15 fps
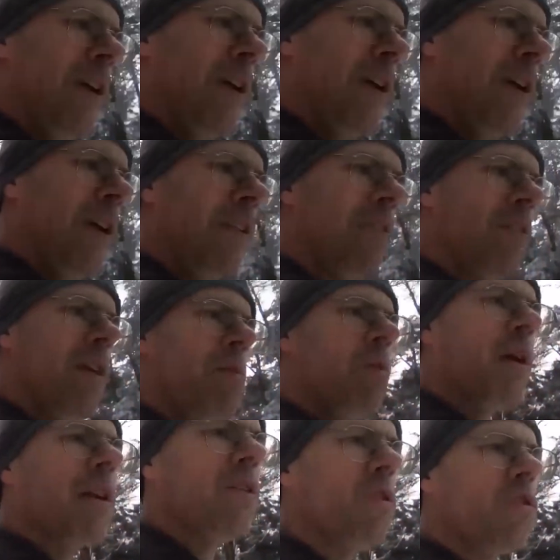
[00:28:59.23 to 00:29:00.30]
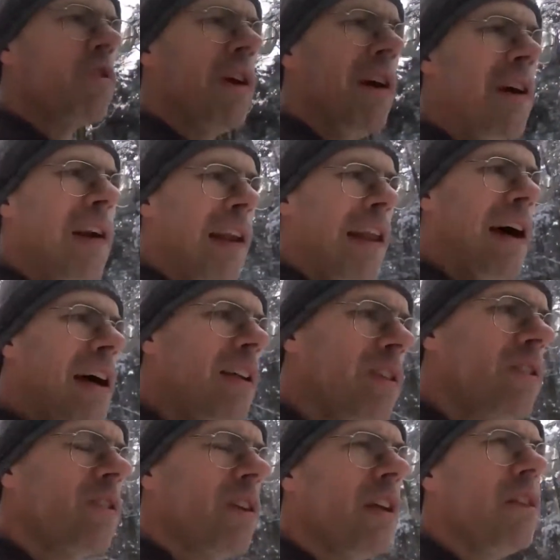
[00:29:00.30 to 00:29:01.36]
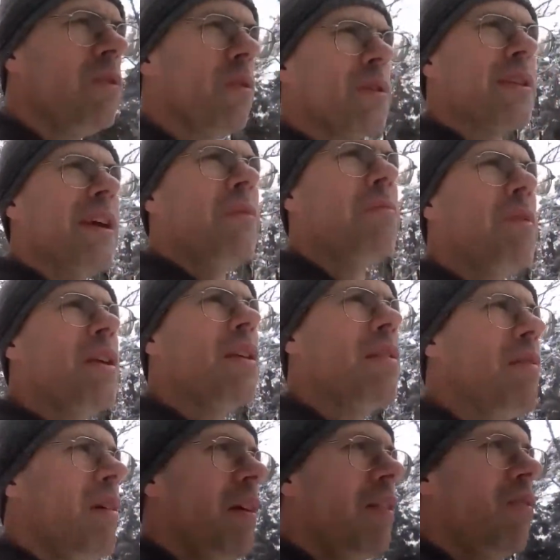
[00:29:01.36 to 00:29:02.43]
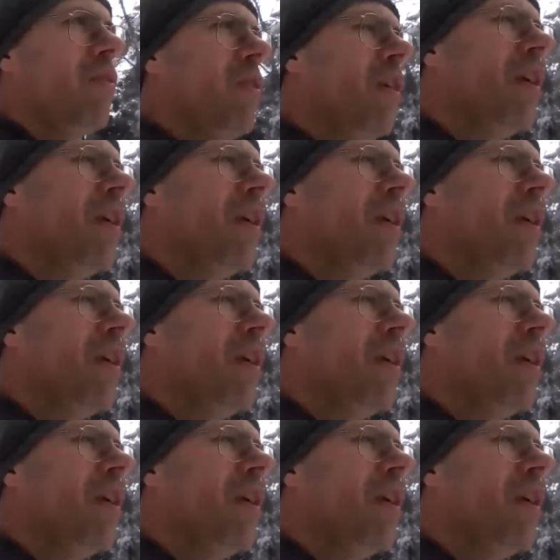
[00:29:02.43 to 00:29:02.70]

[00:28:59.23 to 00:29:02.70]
And they wanted to turn lies into something that